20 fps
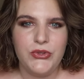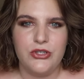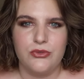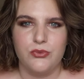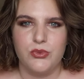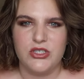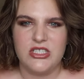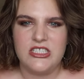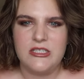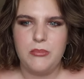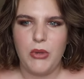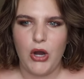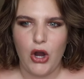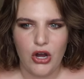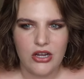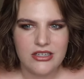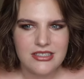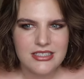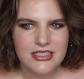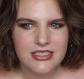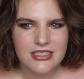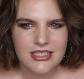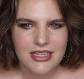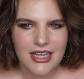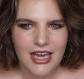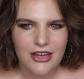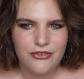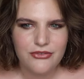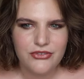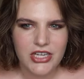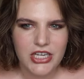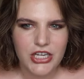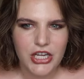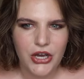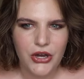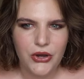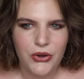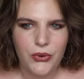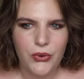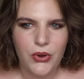The response to that
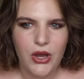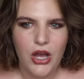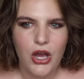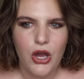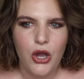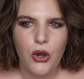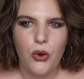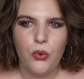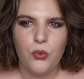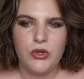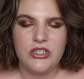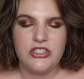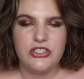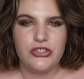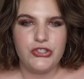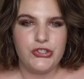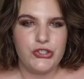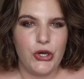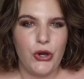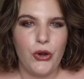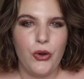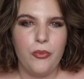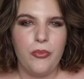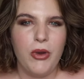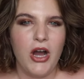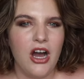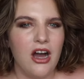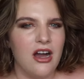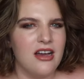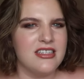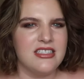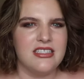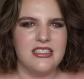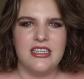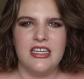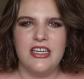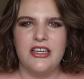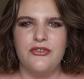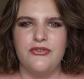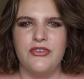video was so
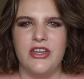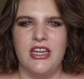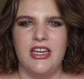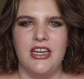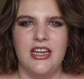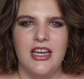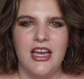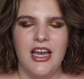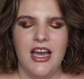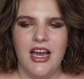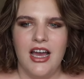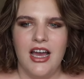positive, and